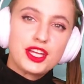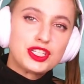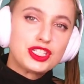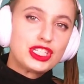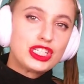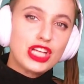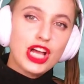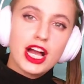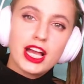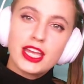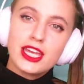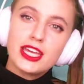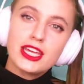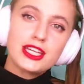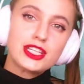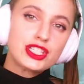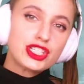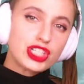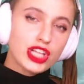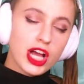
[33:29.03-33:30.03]

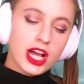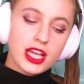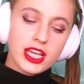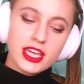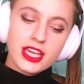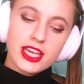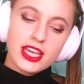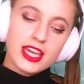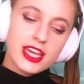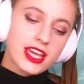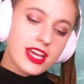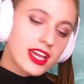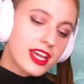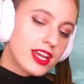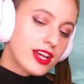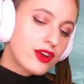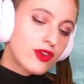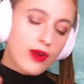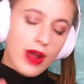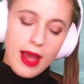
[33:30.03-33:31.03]
chuggy,
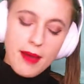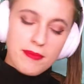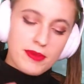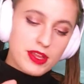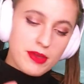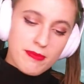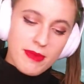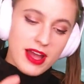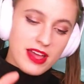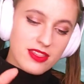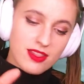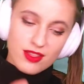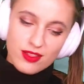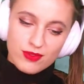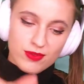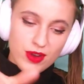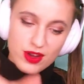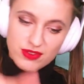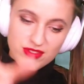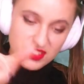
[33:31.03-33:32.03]
grabbing you by the
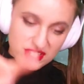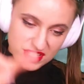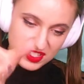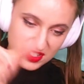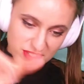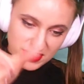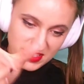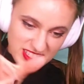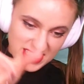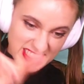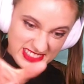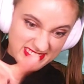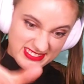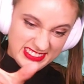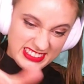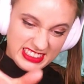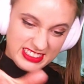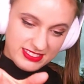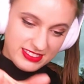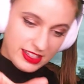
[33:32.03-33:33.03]
throat and just going like
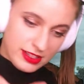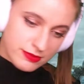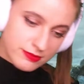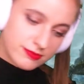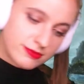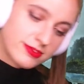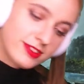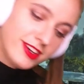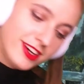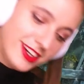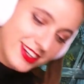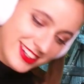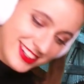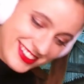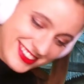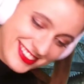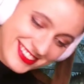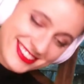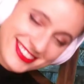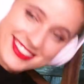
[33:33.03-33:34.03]

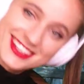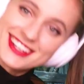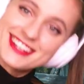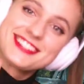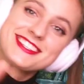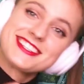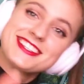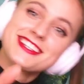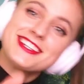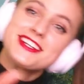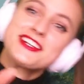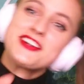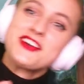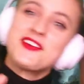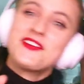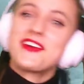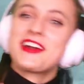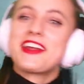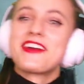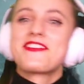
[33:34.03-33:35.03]
that's
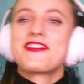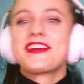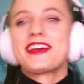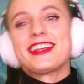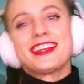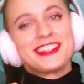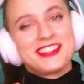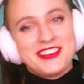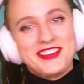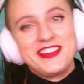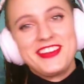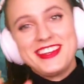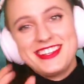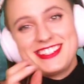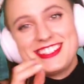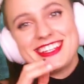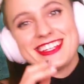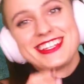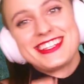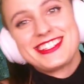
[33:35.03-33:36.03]
what I feel like the
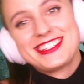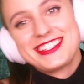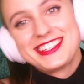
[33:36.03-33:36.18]
music is